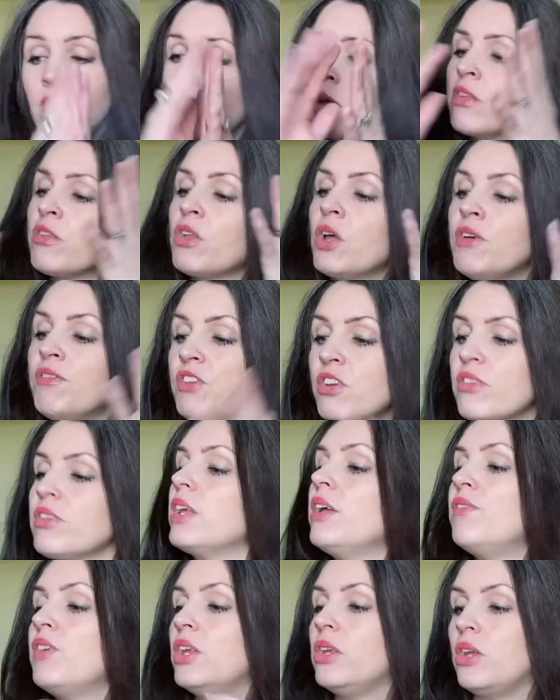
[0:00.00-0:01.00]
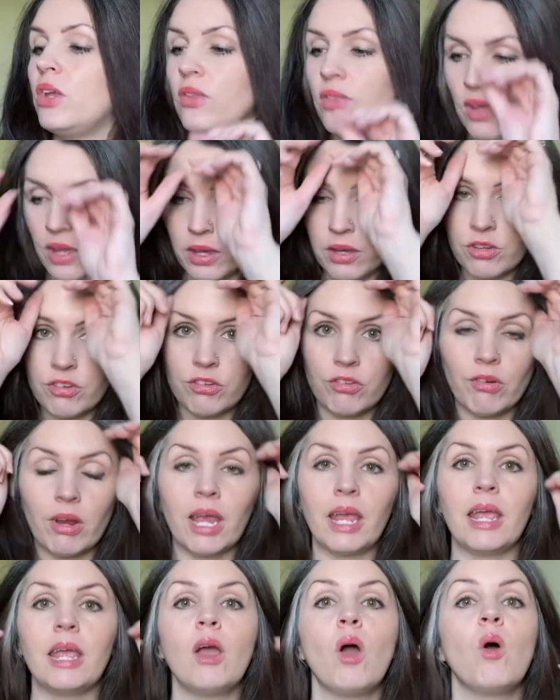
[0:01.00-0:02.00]
So I've just given you the
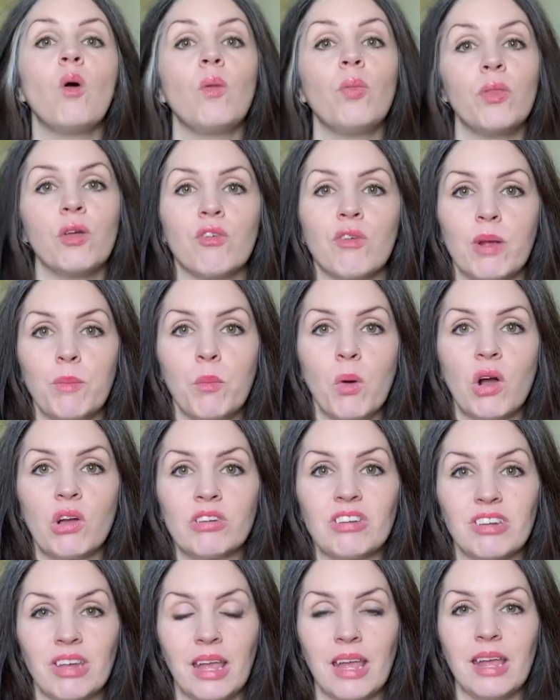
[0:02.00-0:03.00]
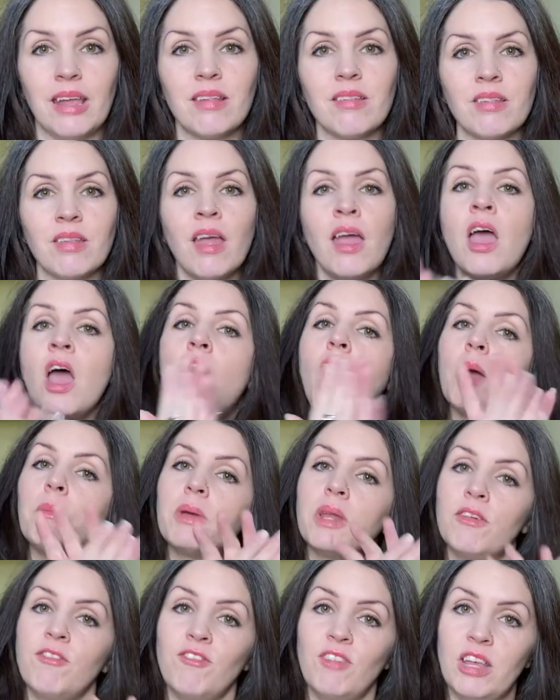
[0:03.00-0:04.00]
history on the grimoire sheets. I'm
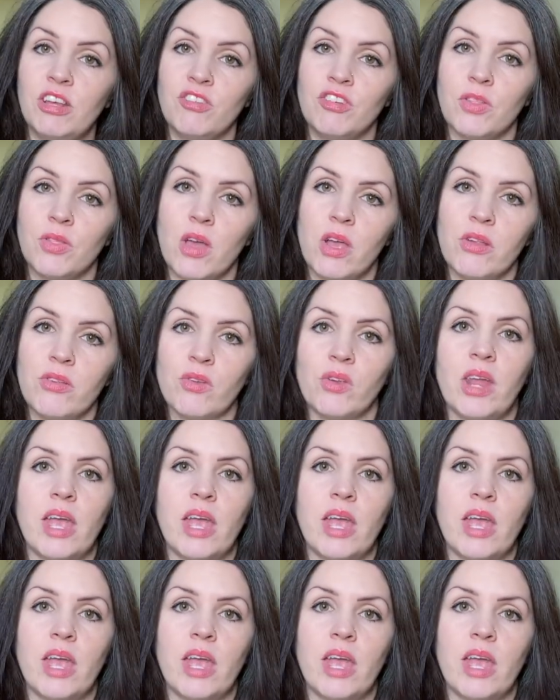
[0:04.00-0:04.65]
going to feature those on